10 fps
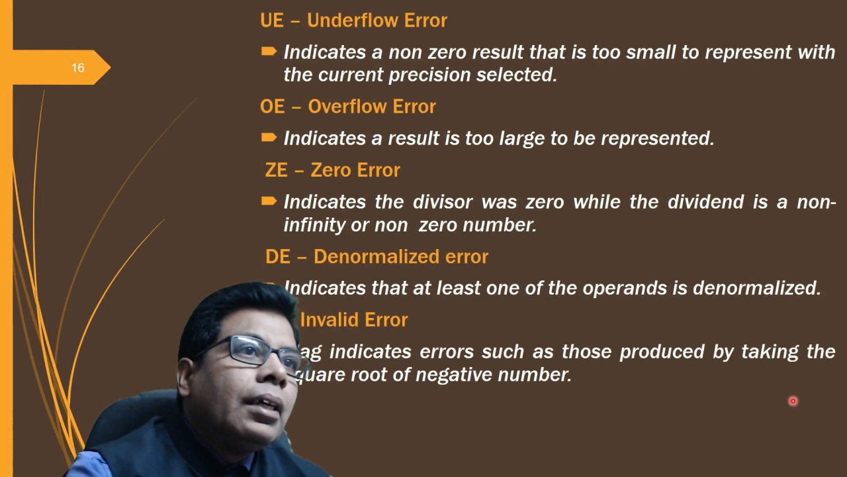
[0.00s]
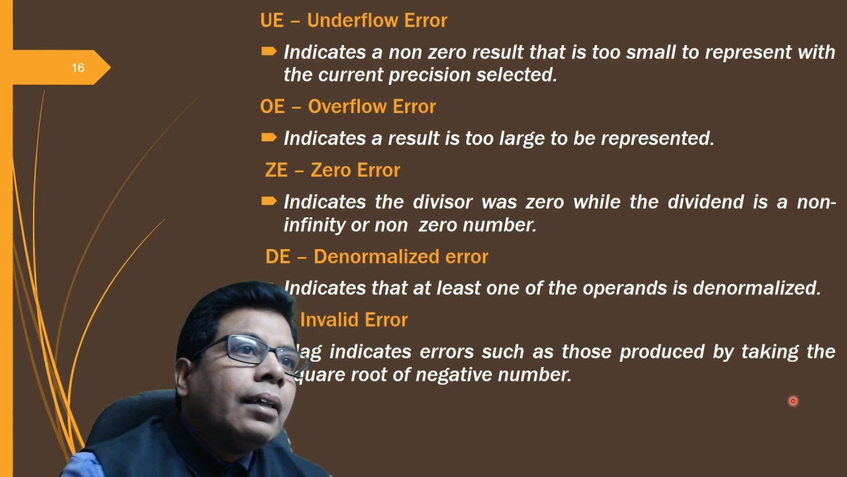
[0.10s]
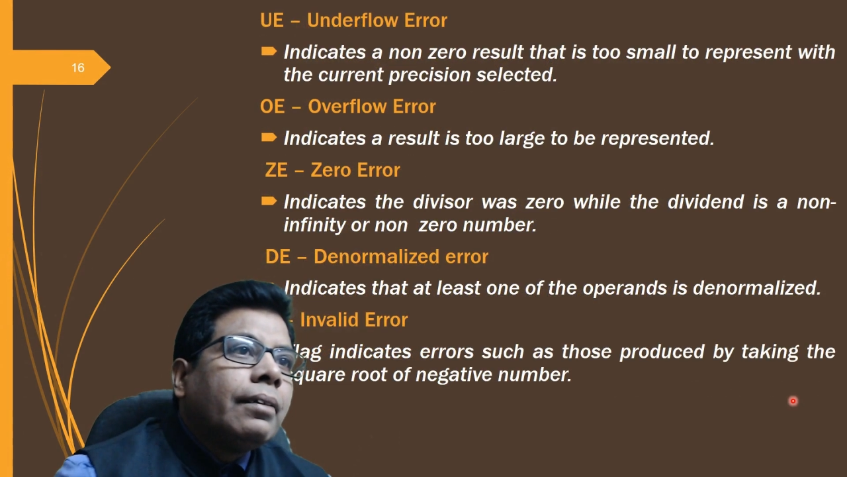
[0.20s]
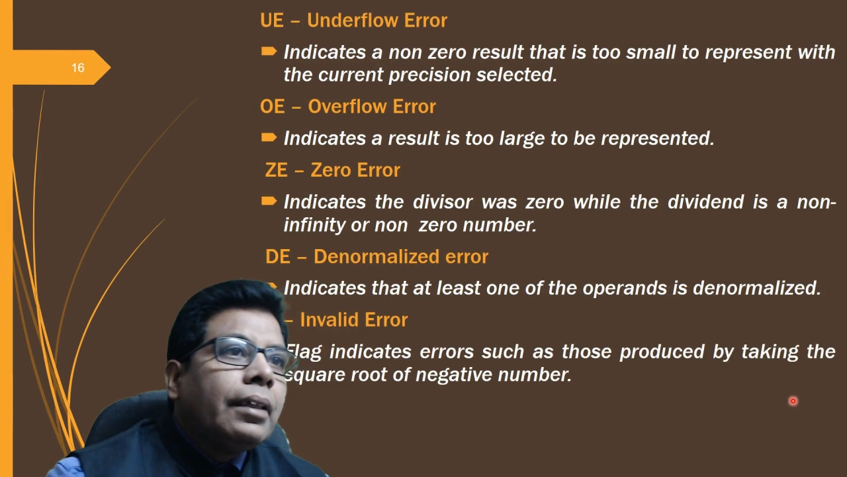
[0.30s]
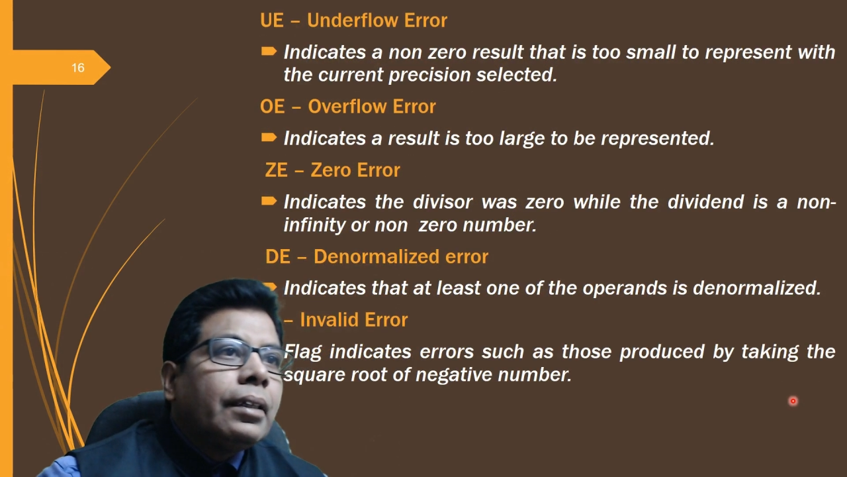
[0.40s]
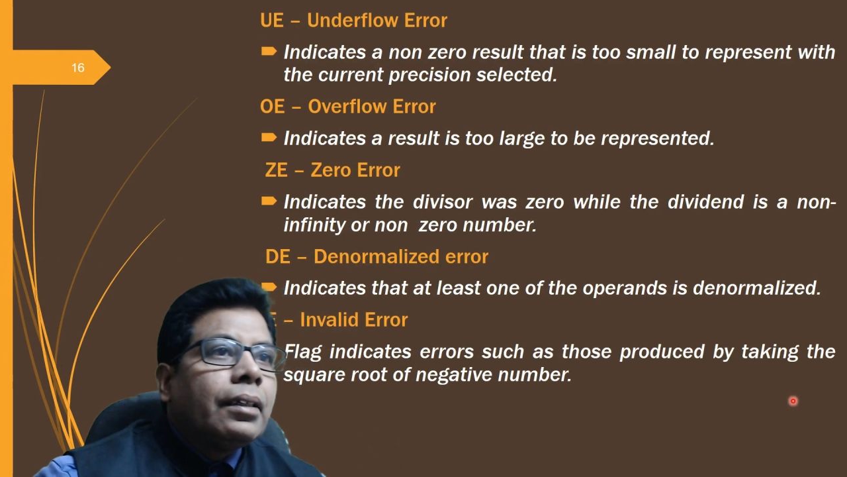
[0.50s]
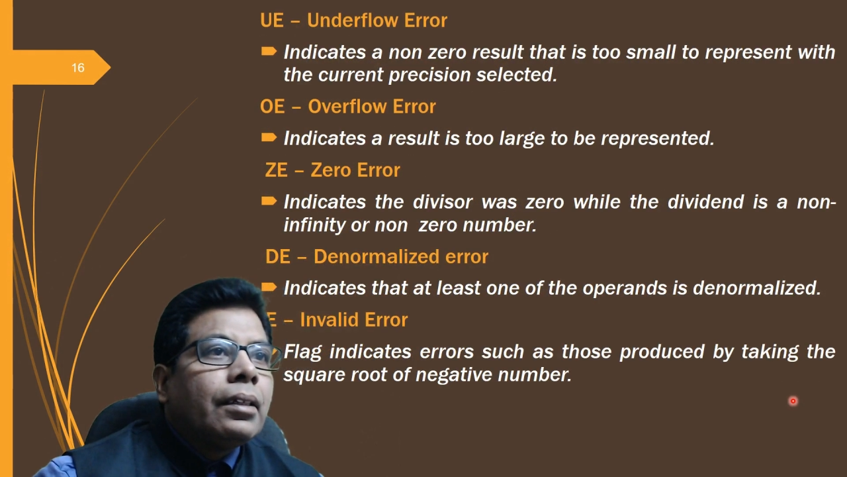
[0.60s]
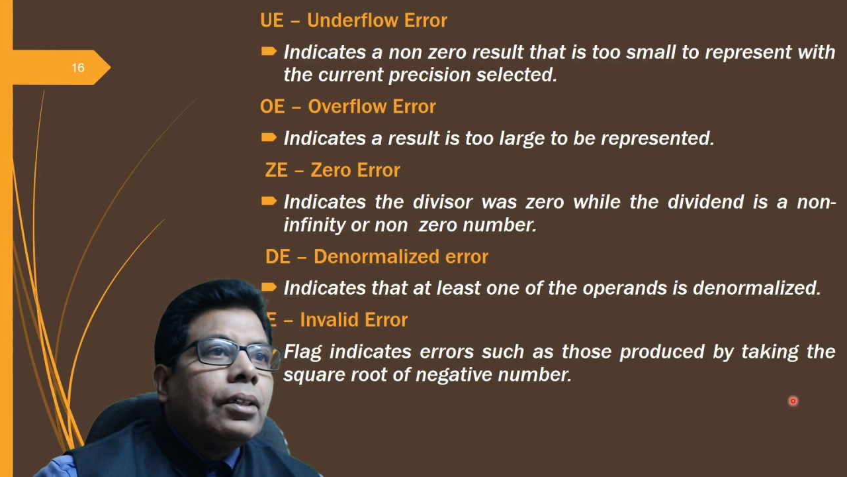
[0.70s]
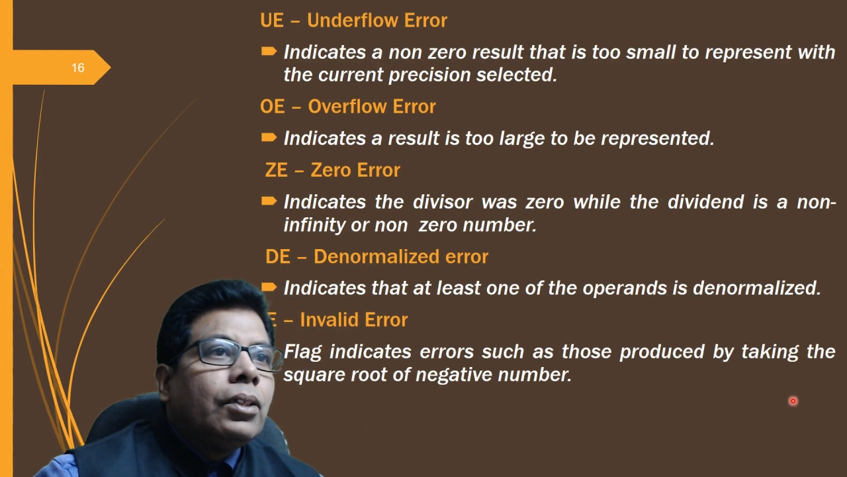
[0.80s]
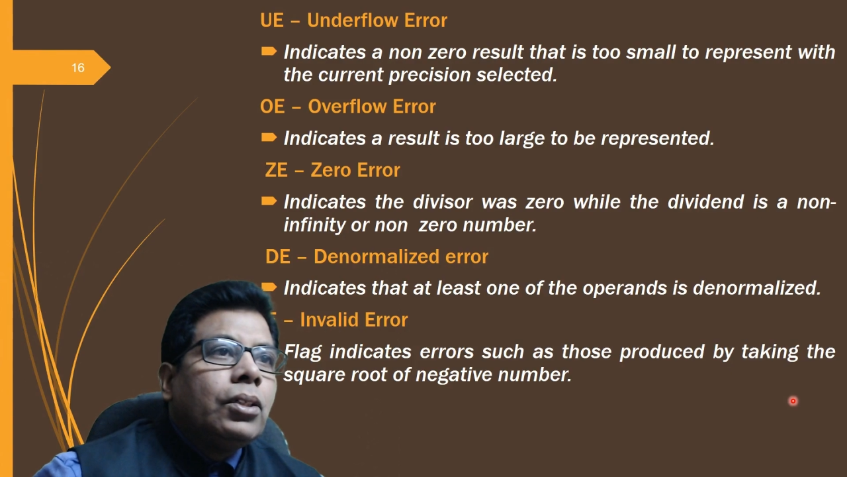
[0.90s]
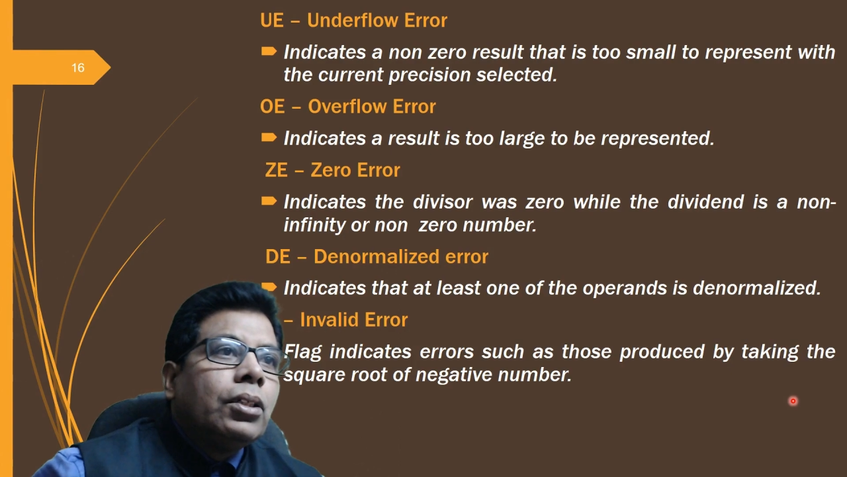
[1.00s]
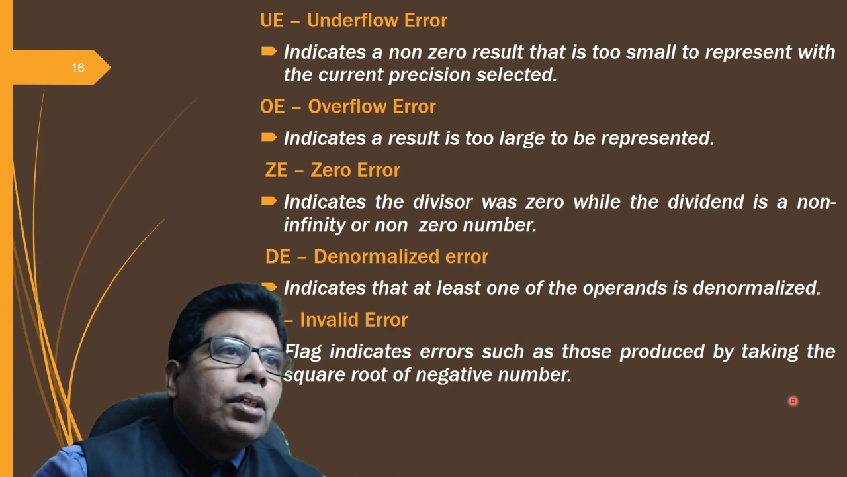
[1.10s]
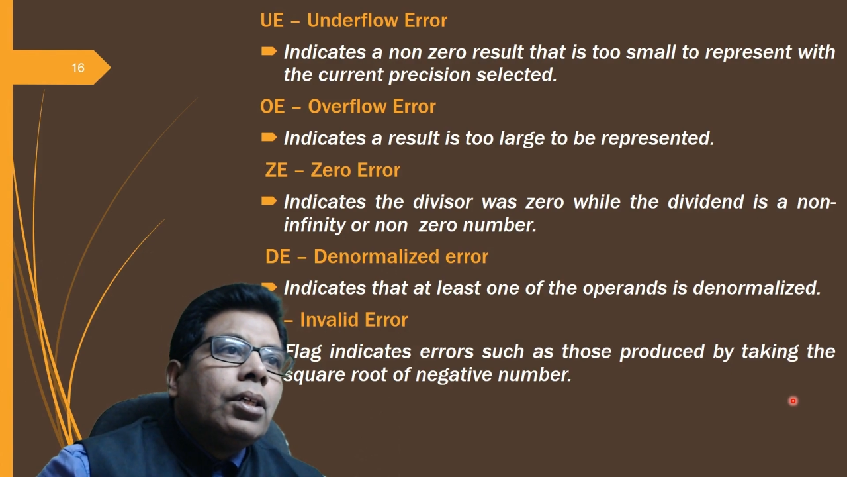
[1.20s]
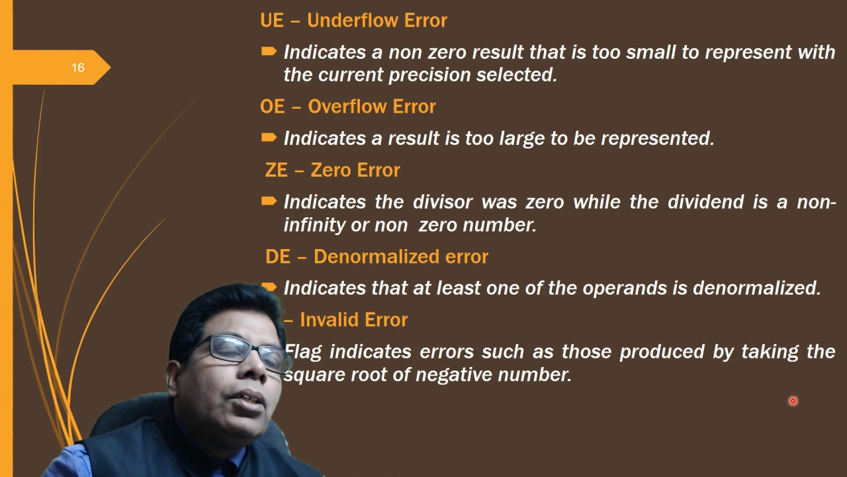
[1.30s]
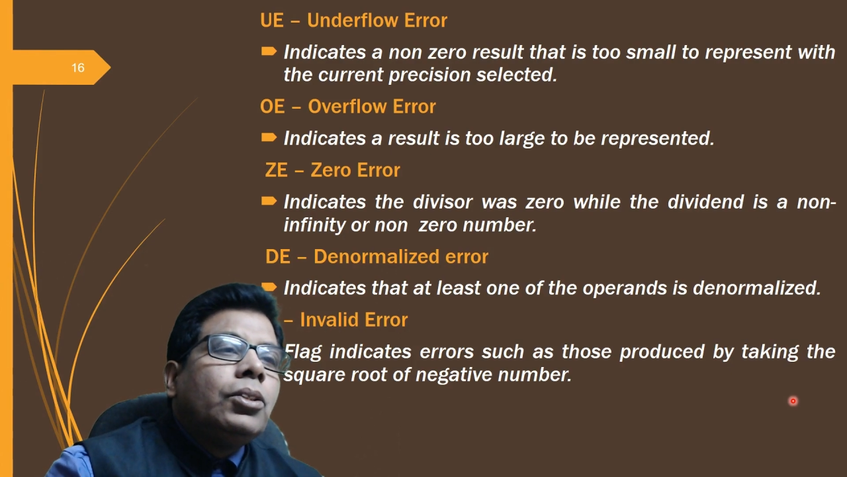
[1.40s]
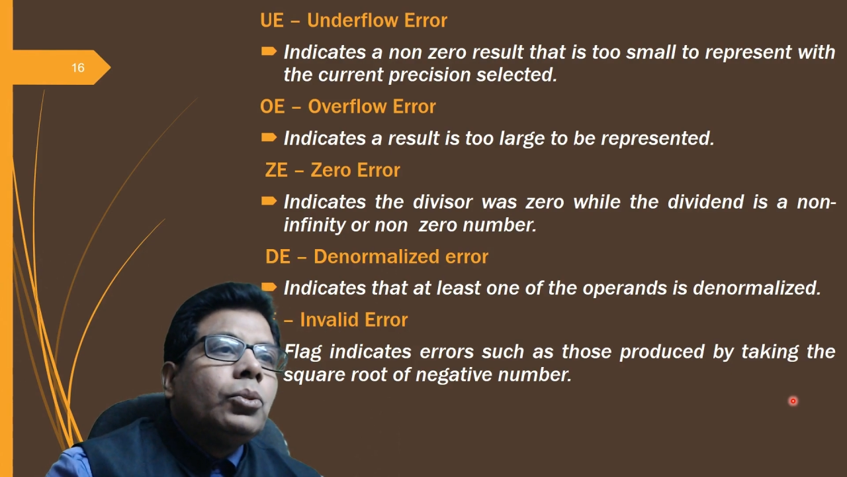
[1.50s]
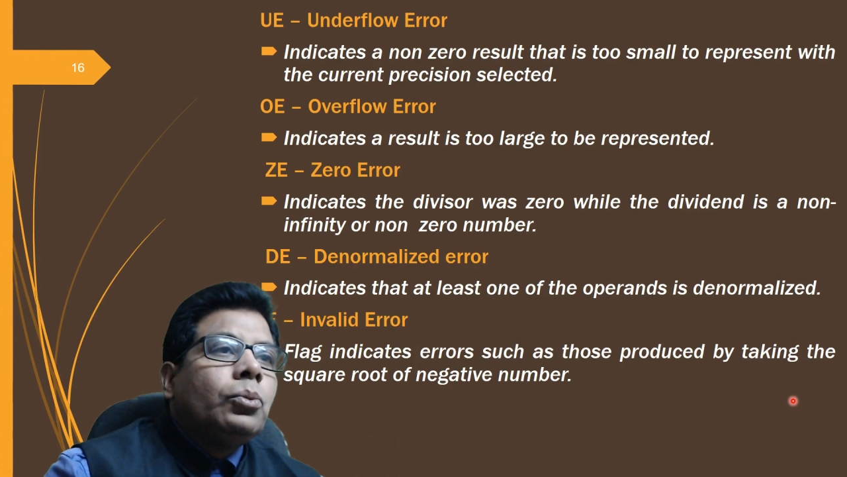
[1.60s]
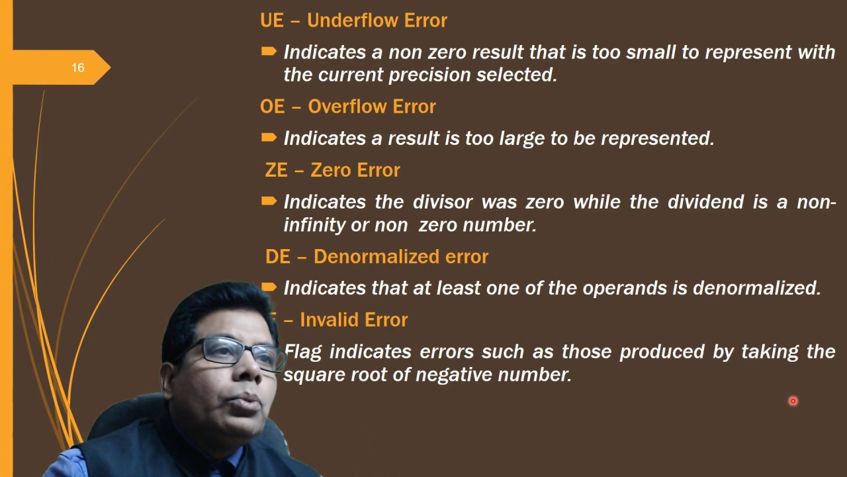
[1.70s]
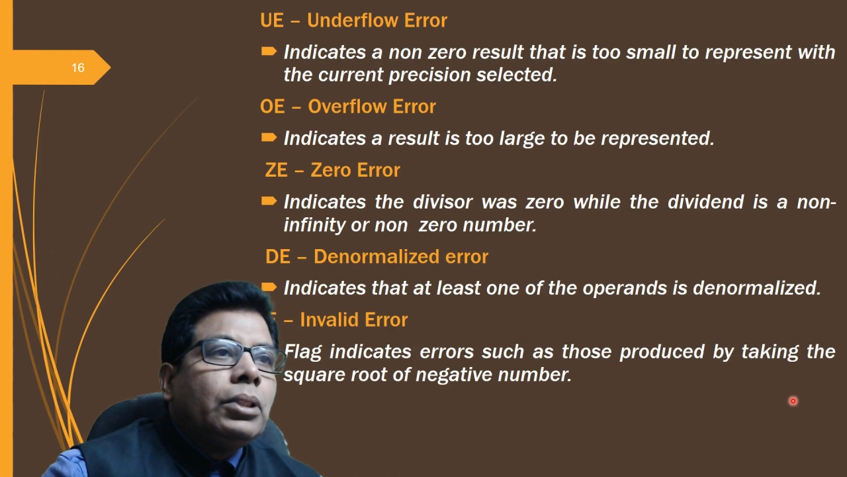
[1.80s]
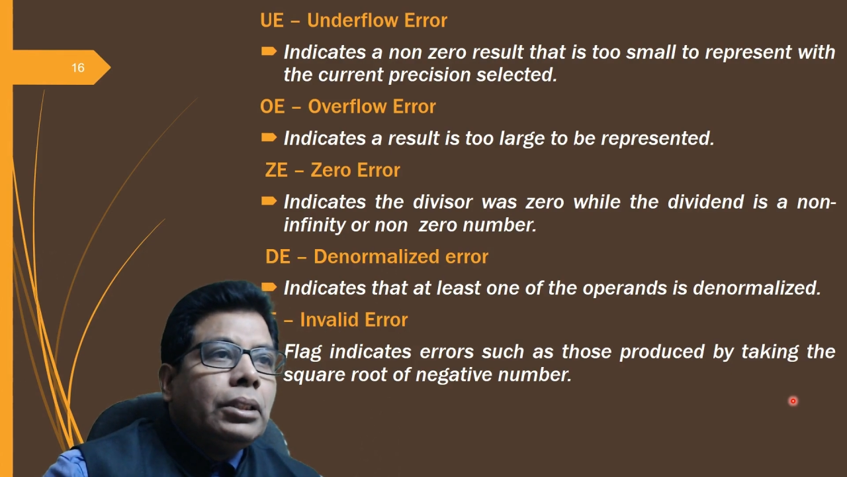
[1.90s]
Then
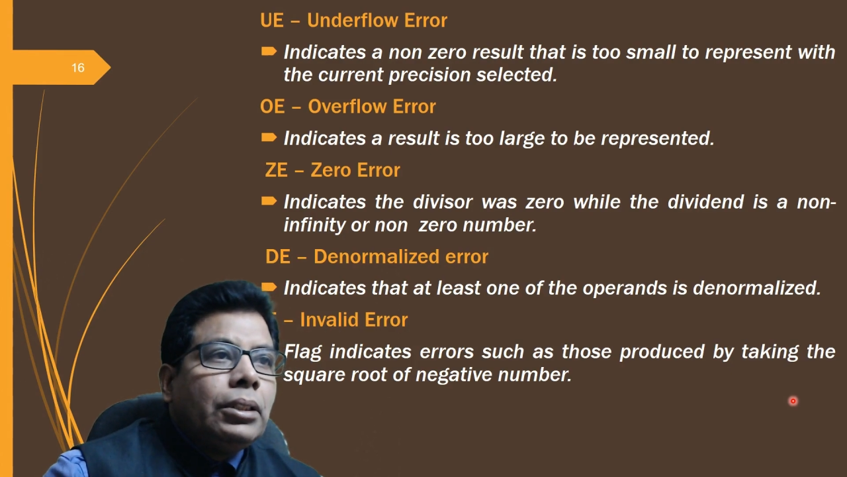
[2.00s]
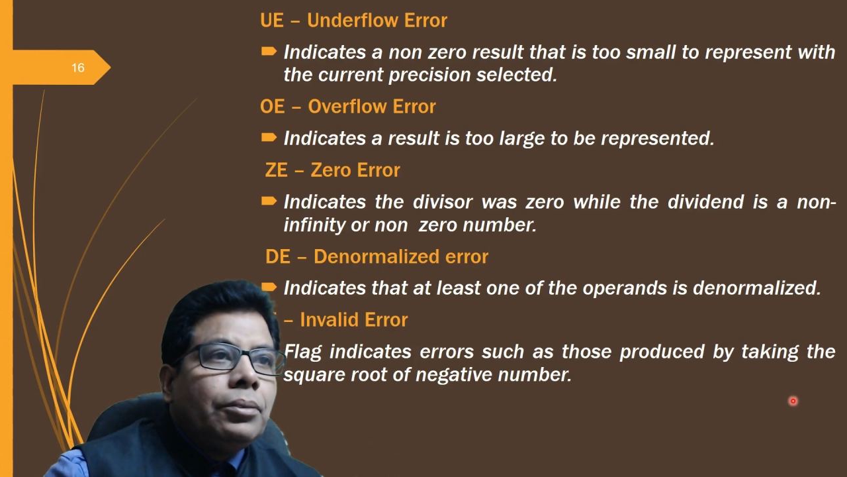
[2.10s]
UE